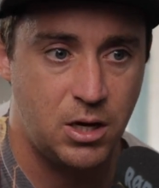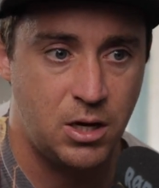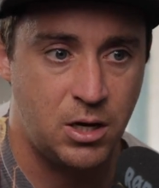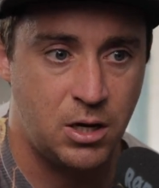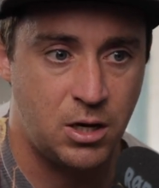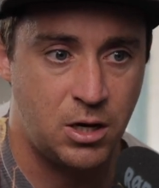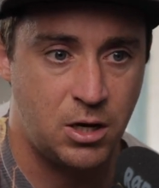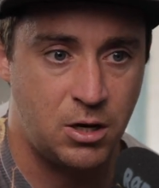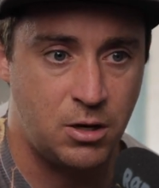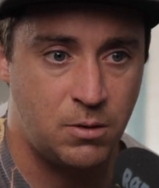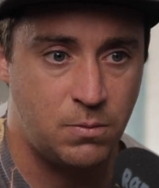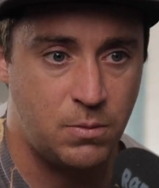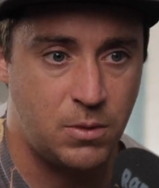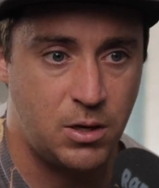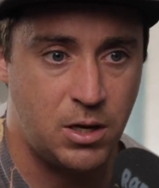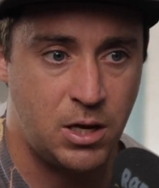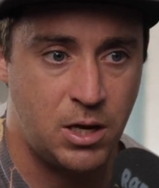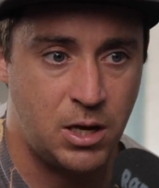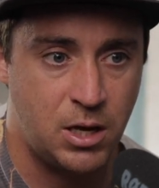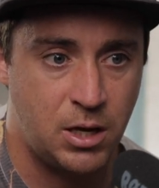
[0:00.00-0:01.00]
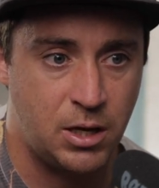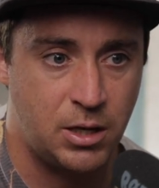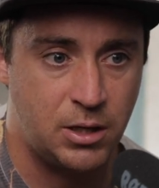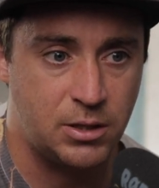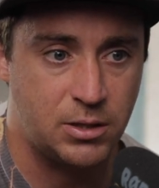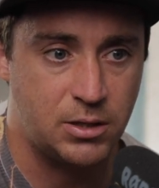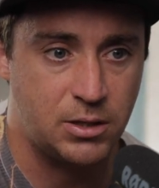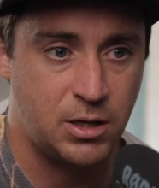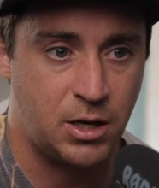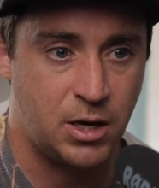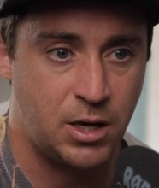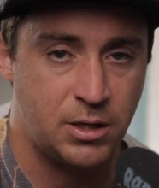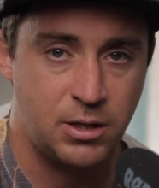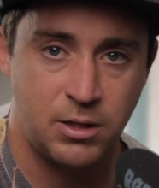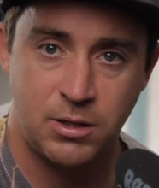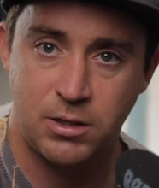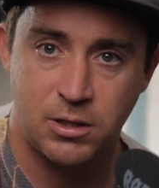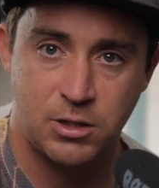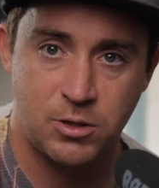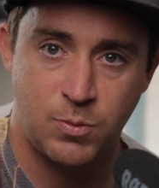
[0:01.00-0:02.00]
and I
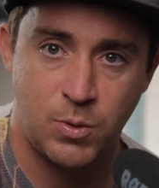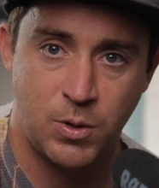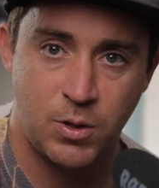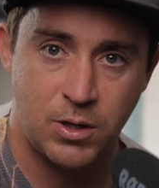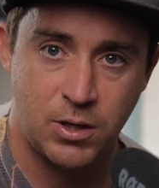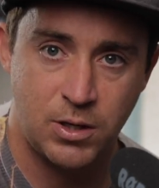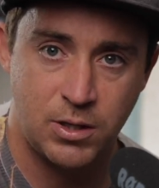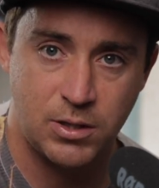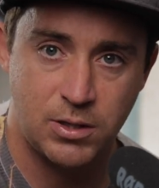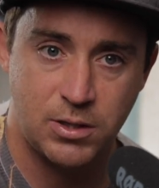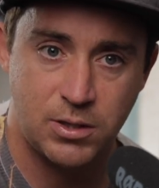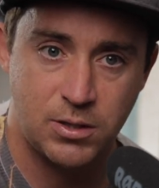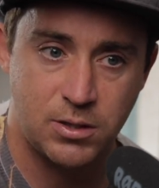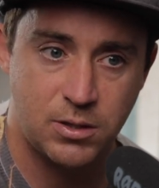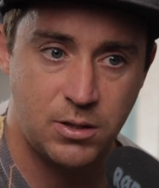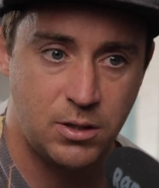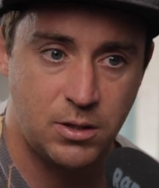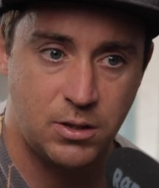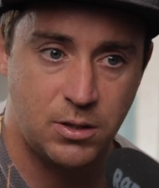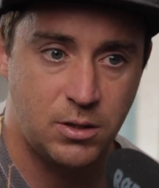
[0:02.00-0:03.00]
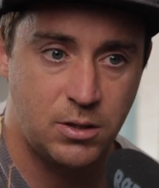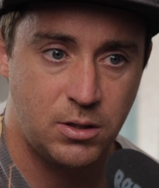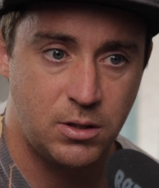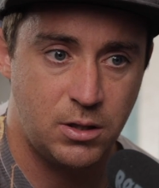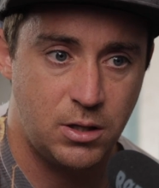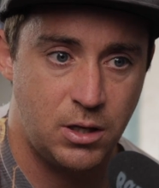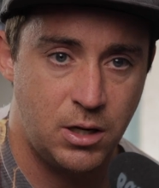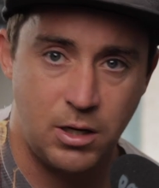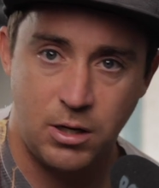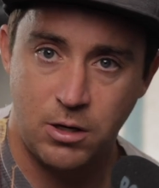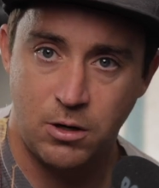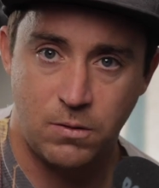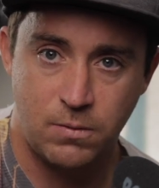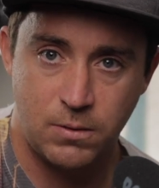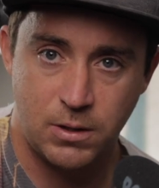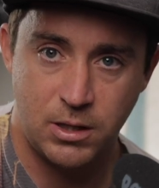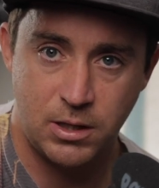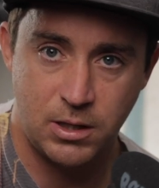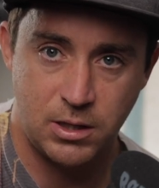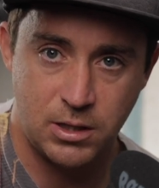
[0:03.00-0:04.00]
didn't experience any
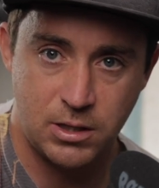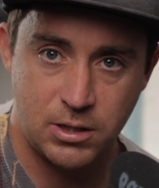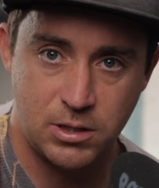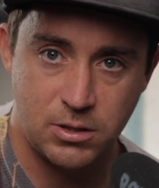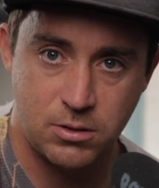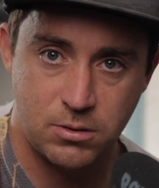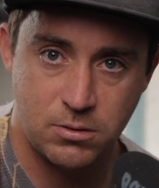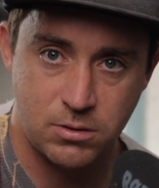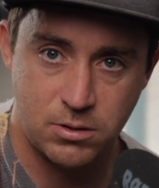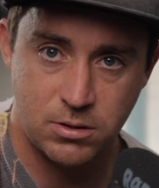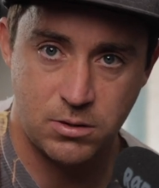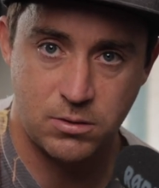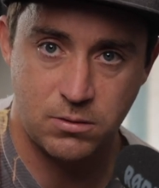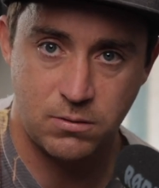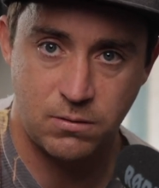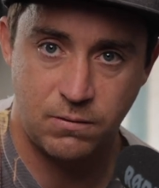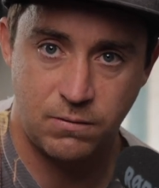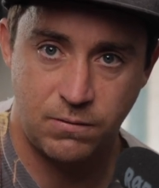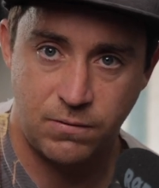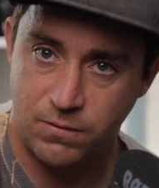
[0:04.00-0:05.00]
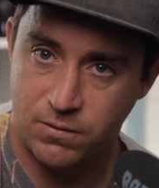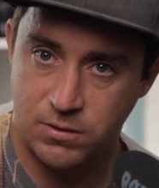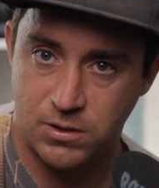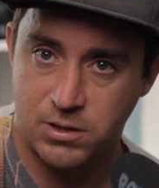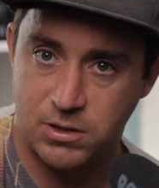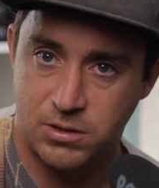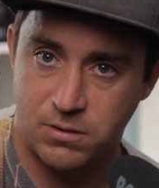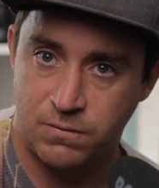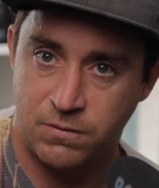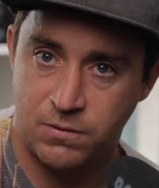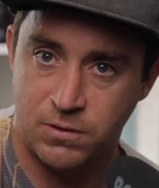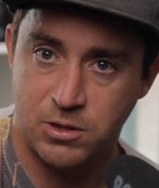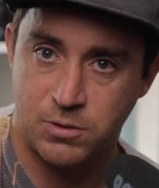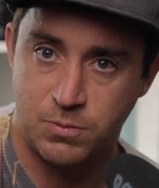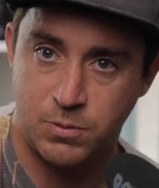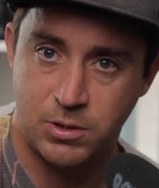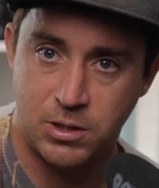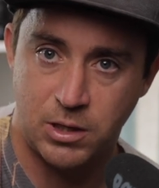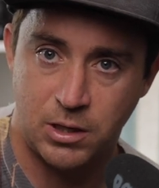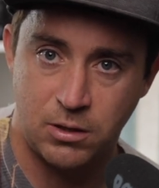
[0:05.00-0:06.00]
overheating issues for this
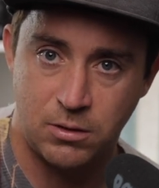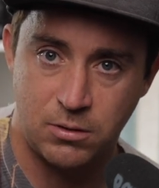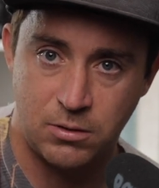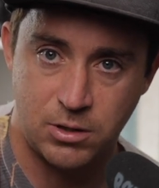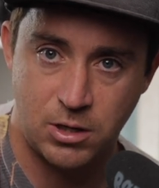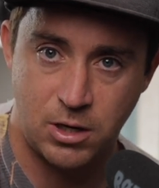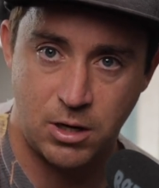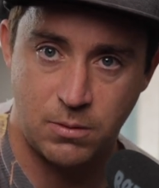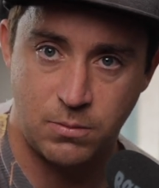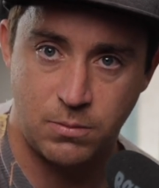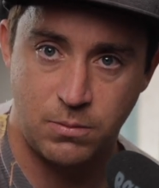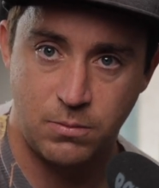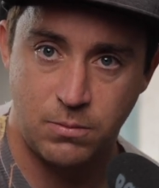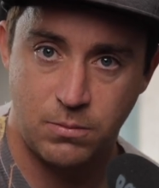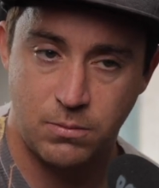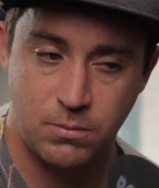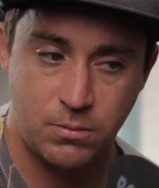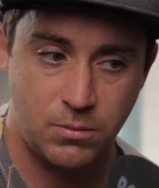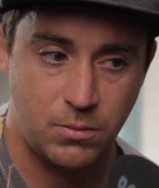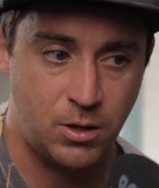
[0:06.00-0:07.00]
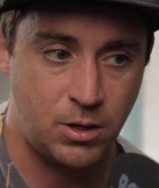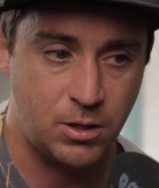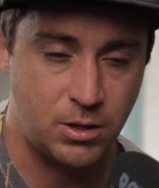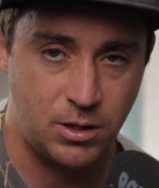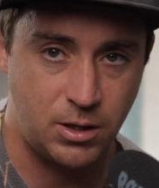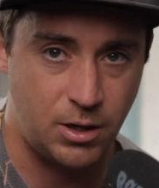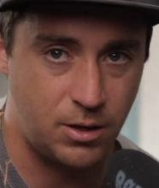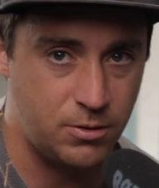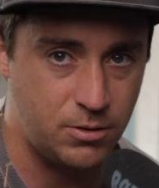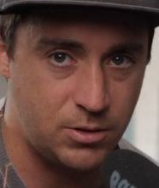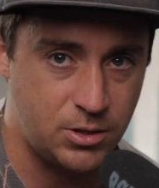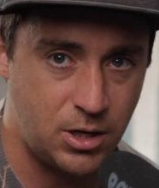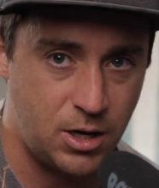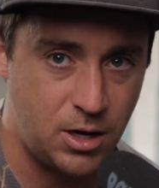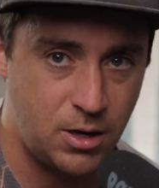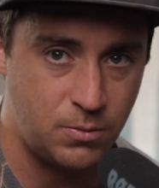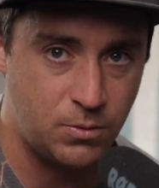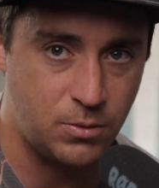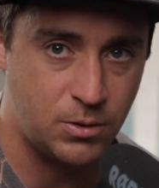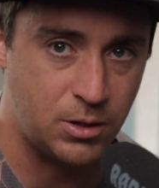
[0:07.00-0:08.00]
particular job. On another
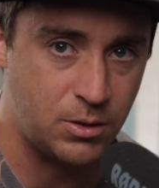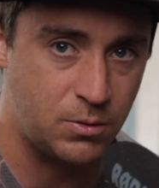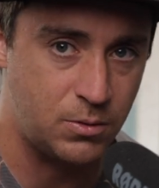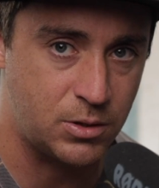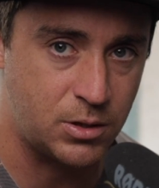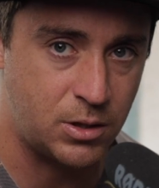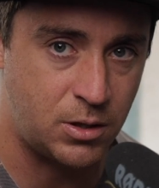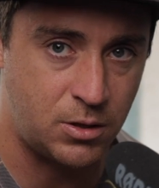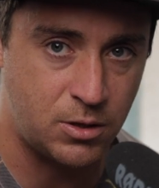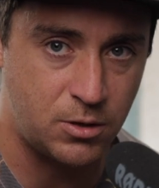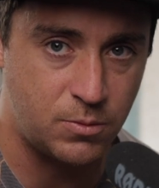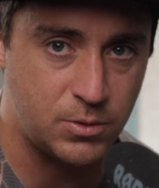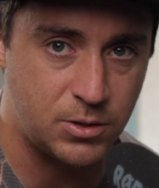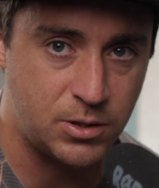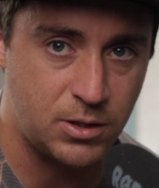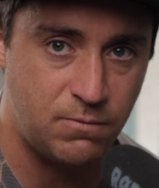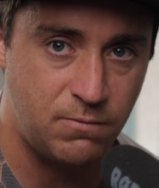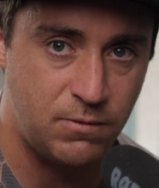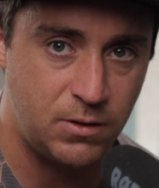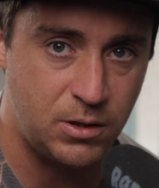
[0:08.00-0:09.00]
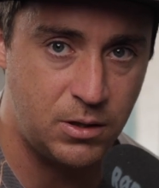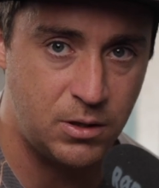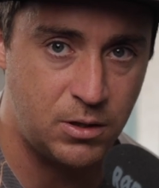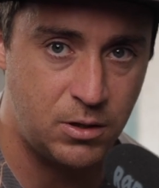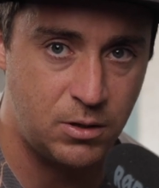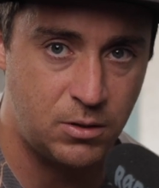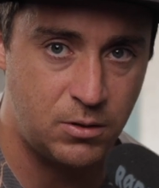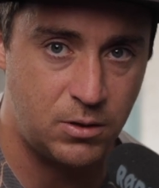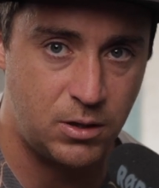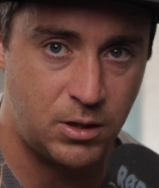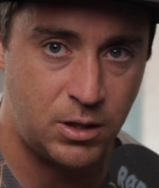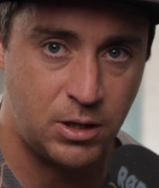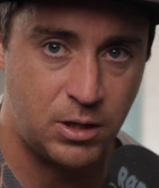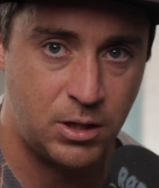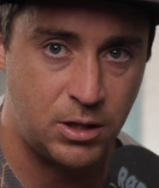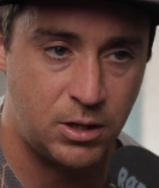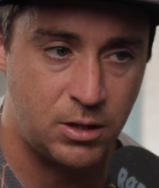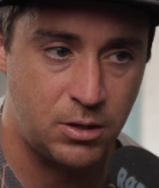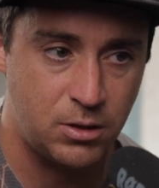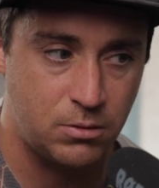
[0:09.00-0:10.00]
job, when it was 100% video,
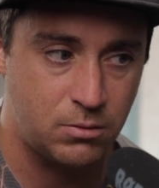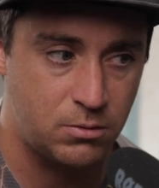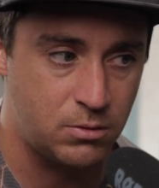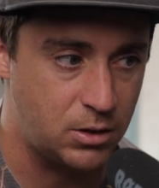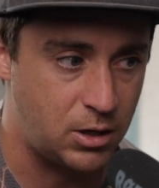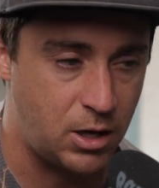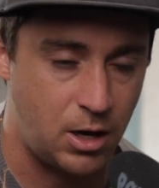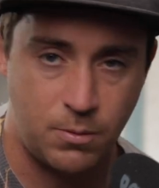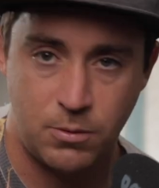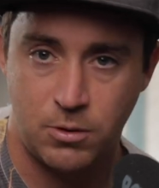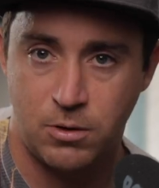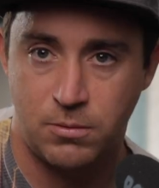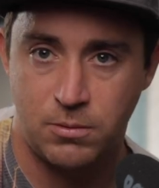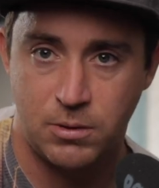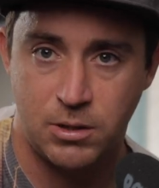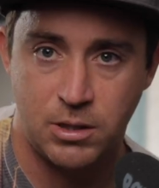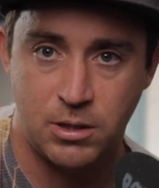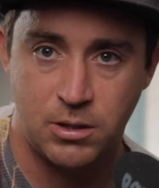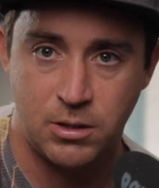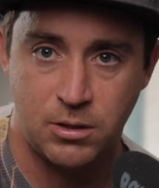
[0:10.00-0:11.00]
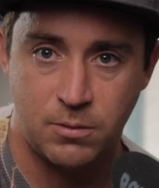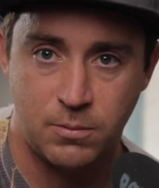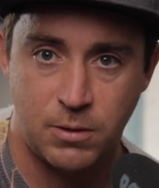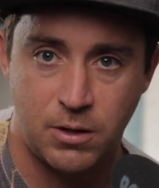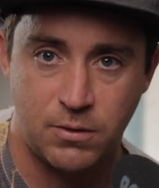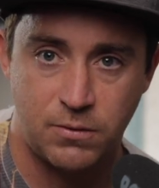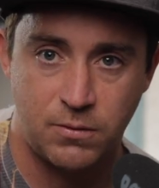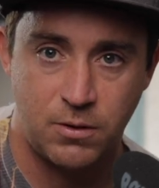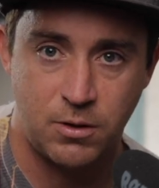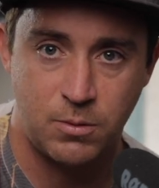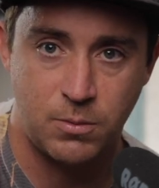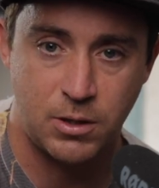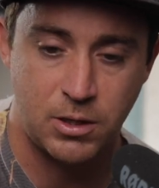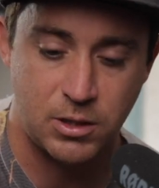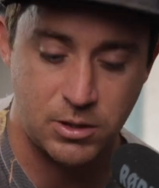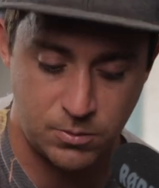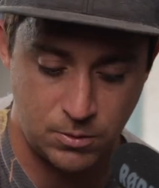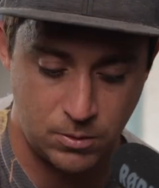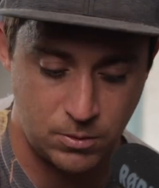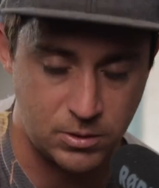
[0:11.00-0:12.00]
the camera overheated in about 30
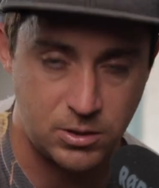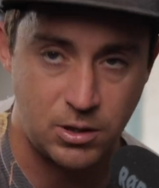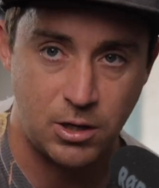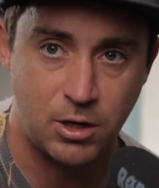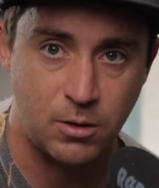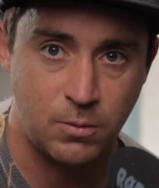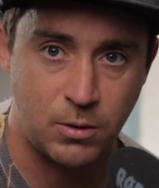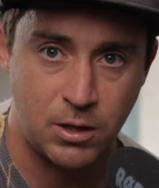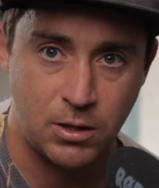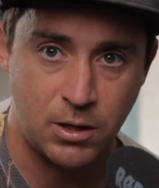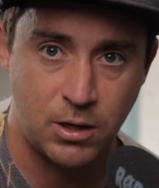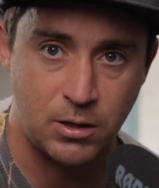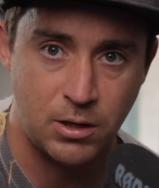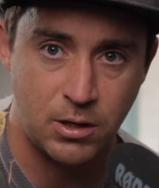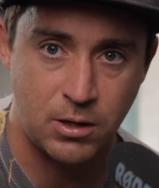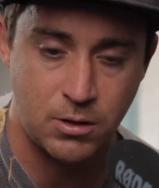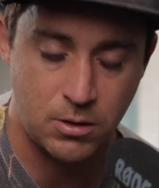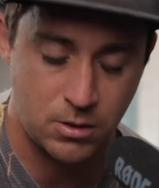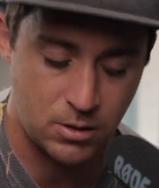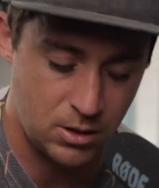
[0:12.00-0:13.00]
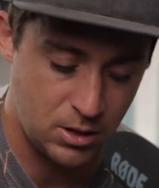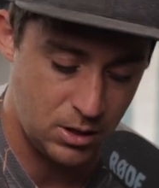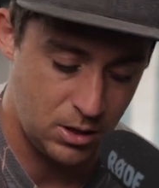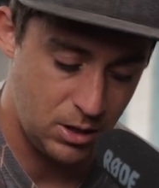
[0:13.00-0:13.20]
minutes, but we'll talk about that later.